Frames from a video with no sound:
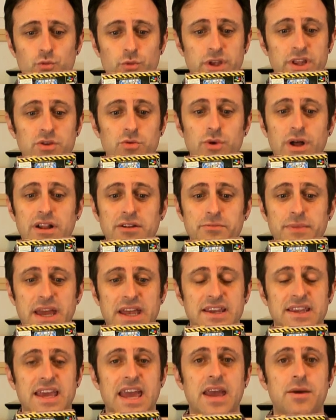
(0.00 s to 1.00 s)
really well
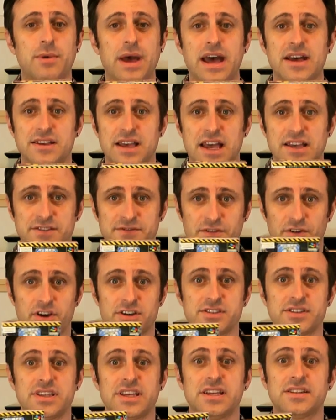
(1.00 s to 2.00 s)
made game as
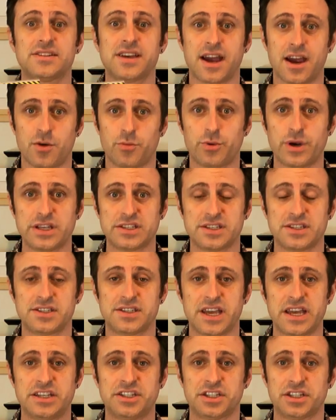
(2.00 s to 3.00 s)
far as the entire
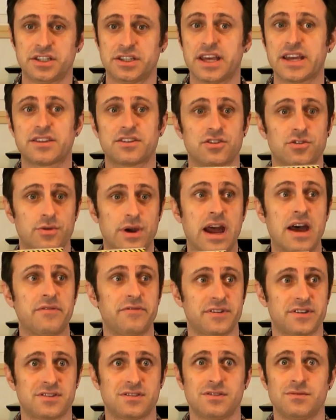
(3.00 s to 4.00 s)
presentation, like the
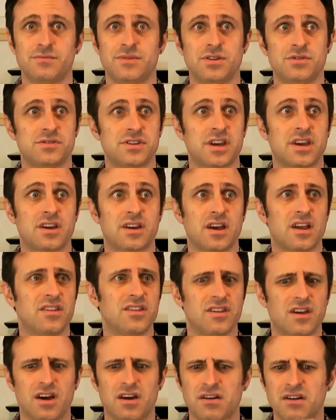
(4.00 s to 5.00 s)
graphics and the music.
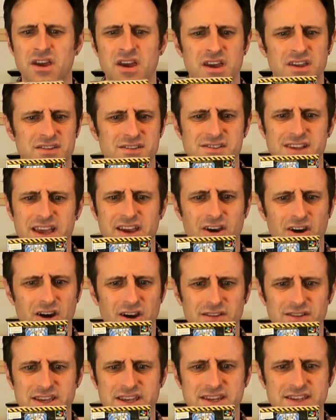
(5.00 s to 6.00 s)
There's like
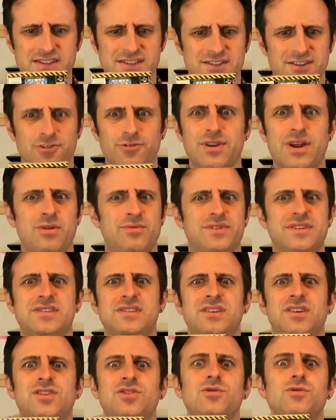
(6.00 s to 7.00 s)
hardly any slowdown with
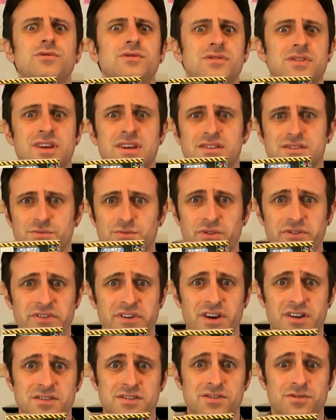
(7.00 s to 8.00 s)
these huge things
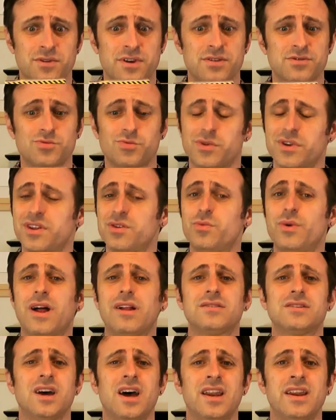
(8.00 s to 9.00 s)
moving on screen. It's really
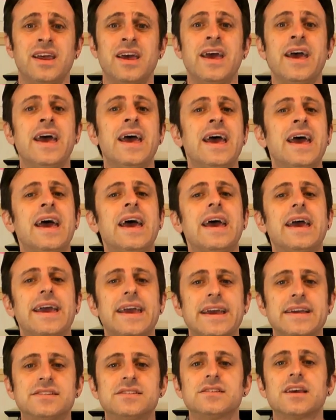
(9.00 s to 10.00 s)
well done.
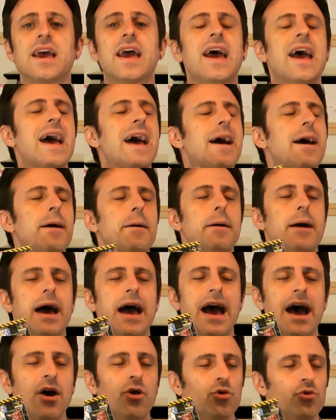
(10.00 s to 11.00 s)
It's
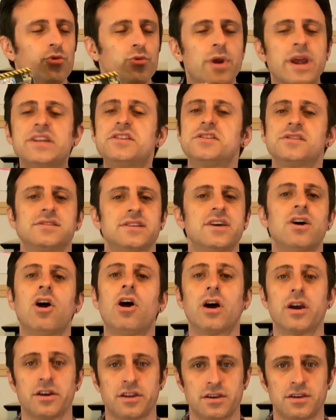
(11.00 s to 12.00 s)
outrageously
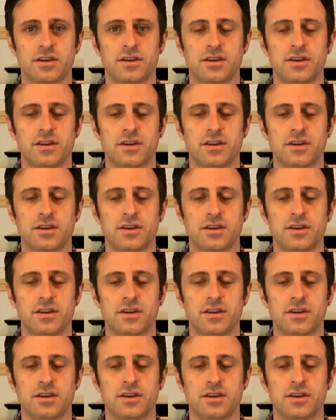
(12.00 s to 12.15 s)
hard.